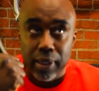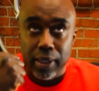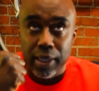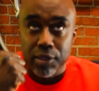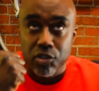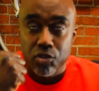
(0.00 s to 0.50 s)

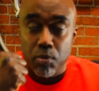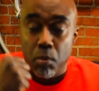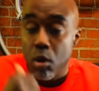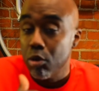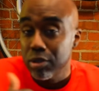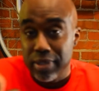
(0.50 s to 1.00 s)
It's
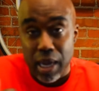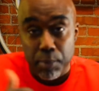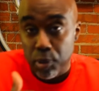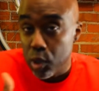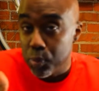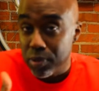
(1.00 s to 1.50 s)

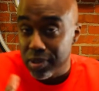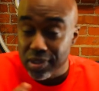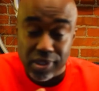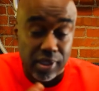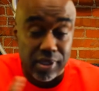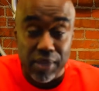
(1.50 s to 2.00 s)
multi-purpose.
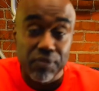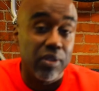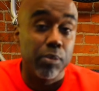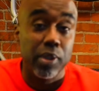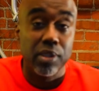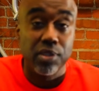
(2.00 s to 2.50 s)
This could definitely
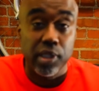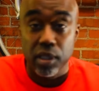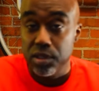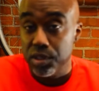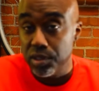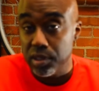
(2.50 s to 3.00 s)
be a
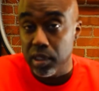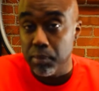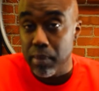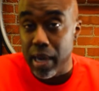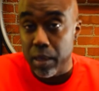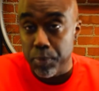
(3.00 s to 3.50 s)
signature scent in
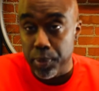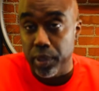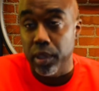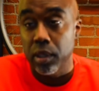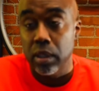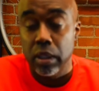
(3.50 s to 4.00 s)
my
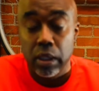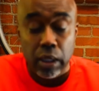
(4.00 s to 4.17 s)
opinion,